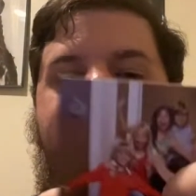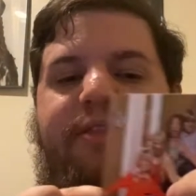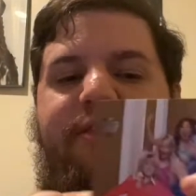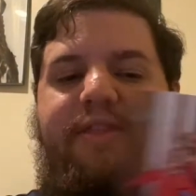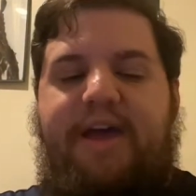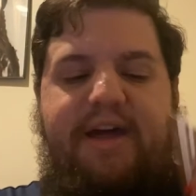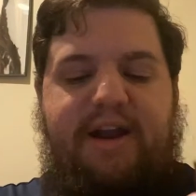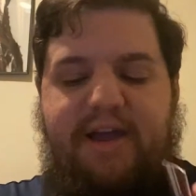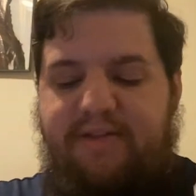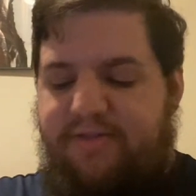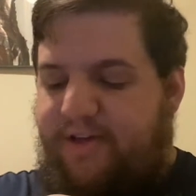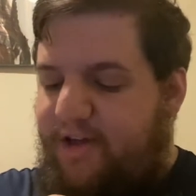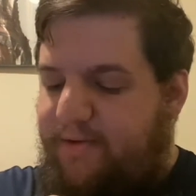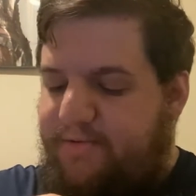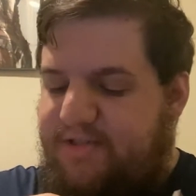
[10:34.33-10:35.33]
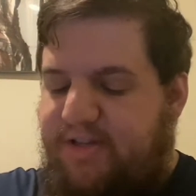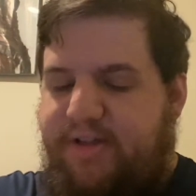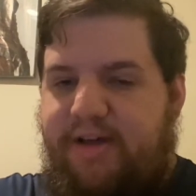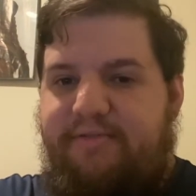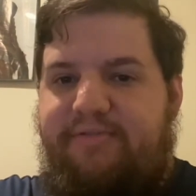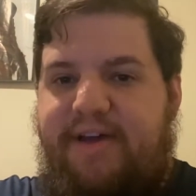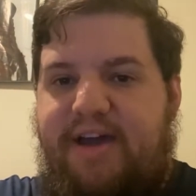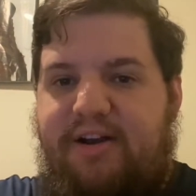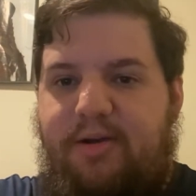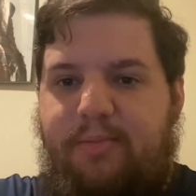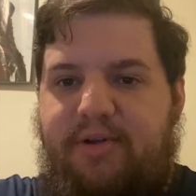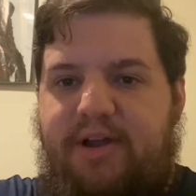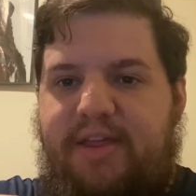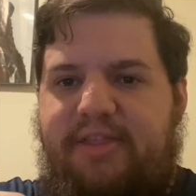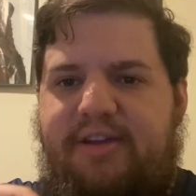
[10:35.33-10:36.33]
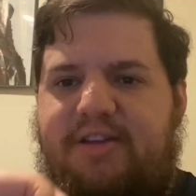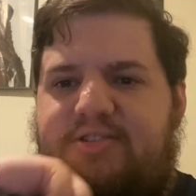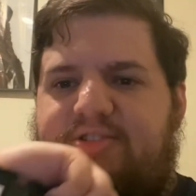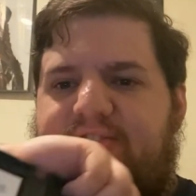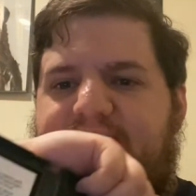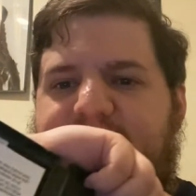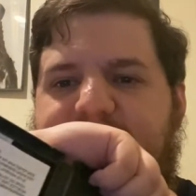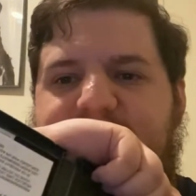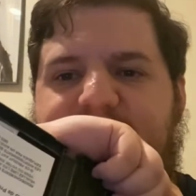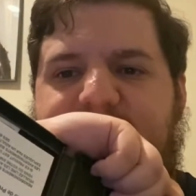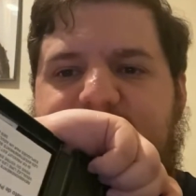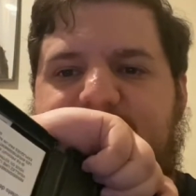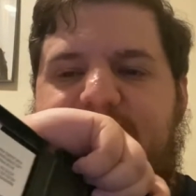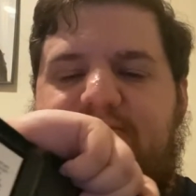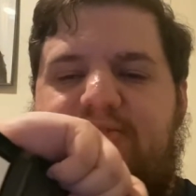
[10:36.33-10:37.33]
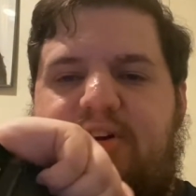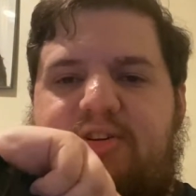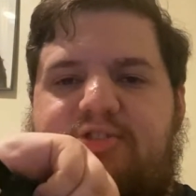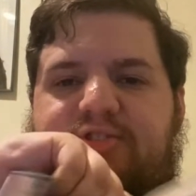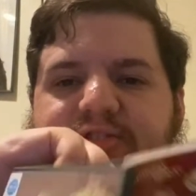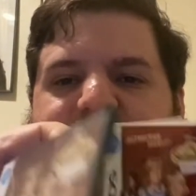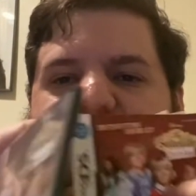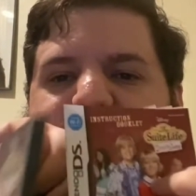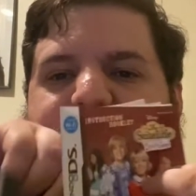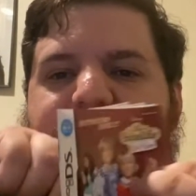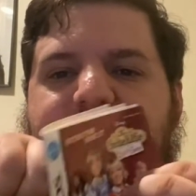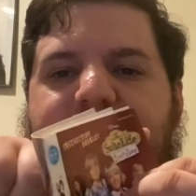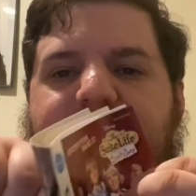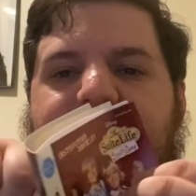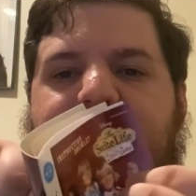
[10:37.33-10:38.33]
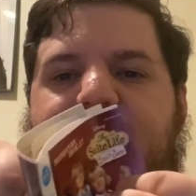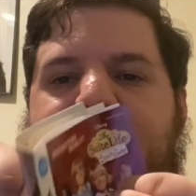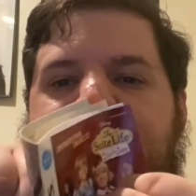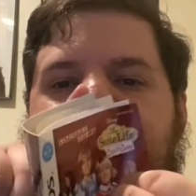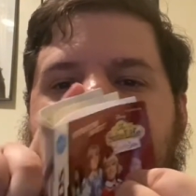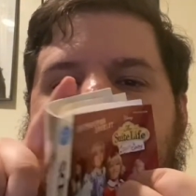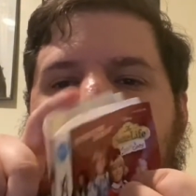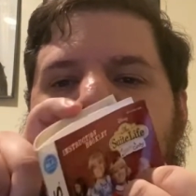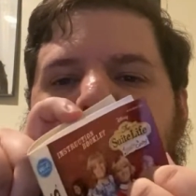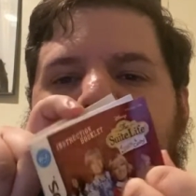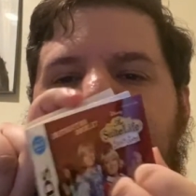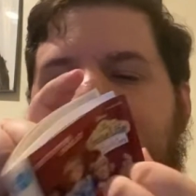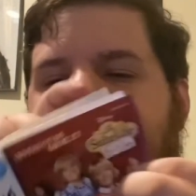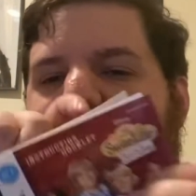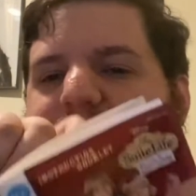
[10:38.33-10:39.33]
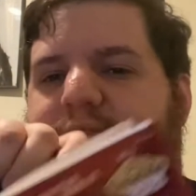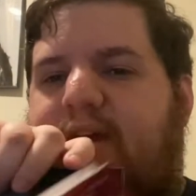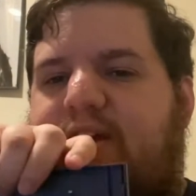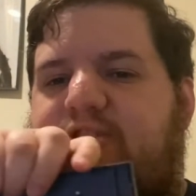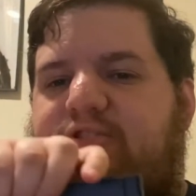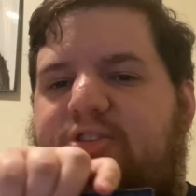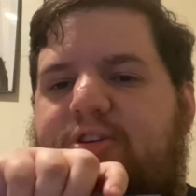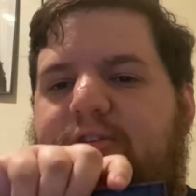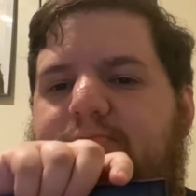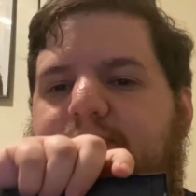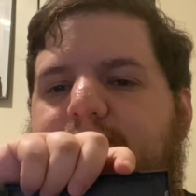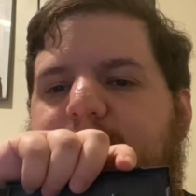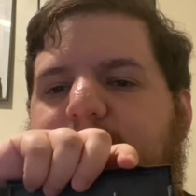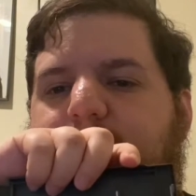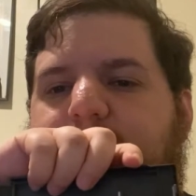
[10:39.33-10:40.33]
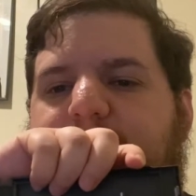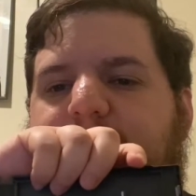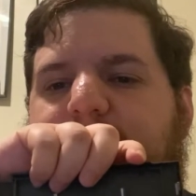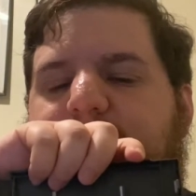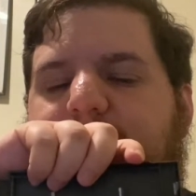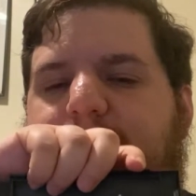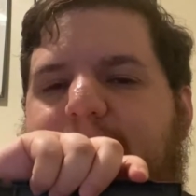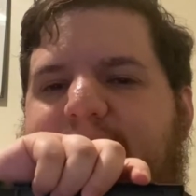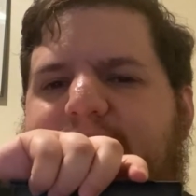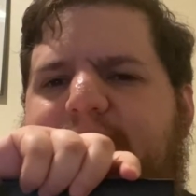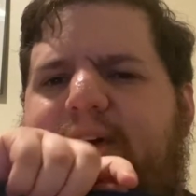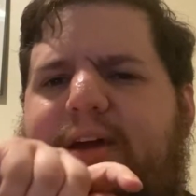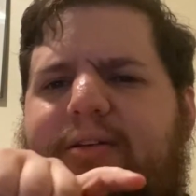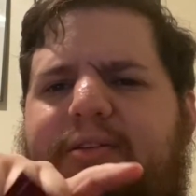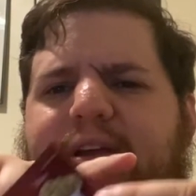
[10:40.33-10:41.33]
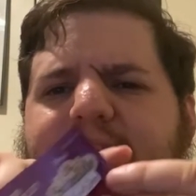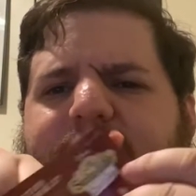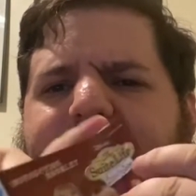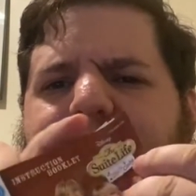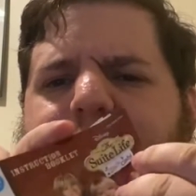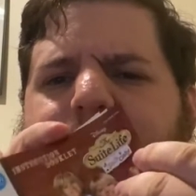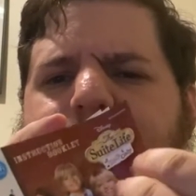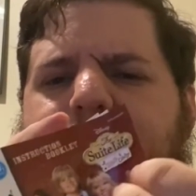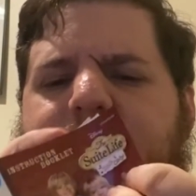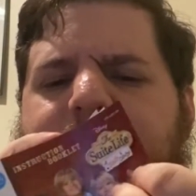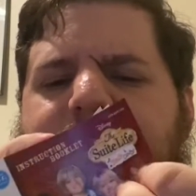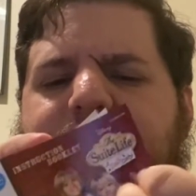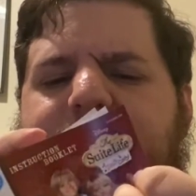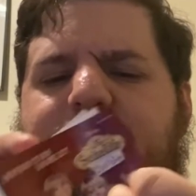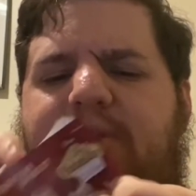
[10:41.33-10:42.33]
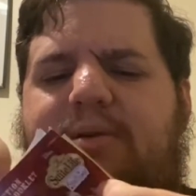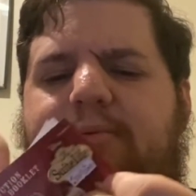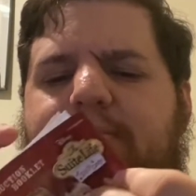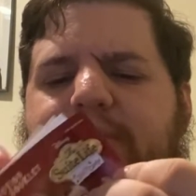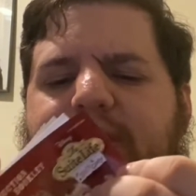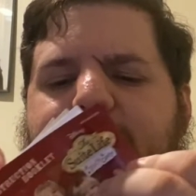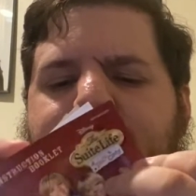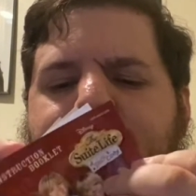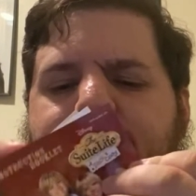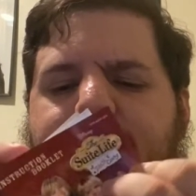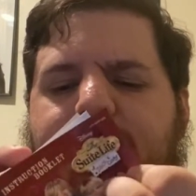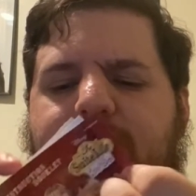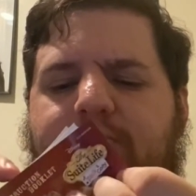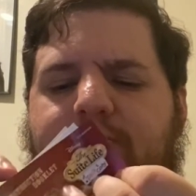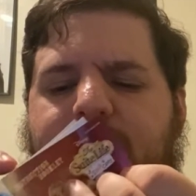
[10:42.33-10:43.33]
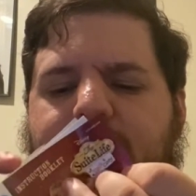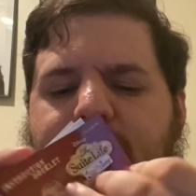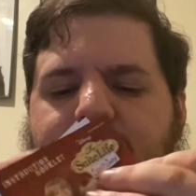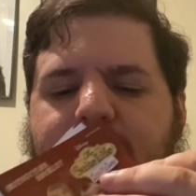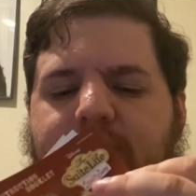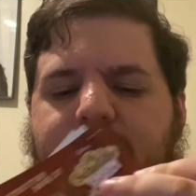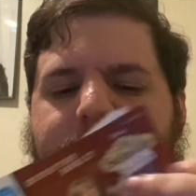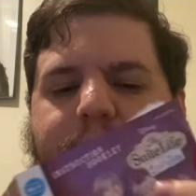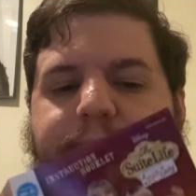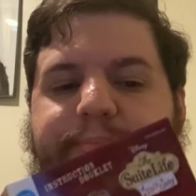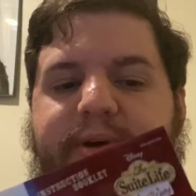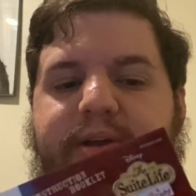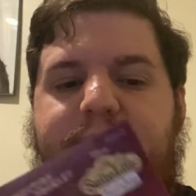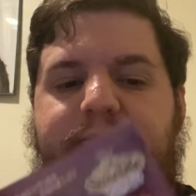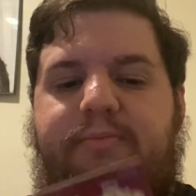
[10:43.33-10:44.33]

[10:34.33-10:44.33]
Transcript: that I thought was a lot fatter, but I think it's just the DS instructions. I don't think I've ever actually like willingly read that, and I don't think I probably am. But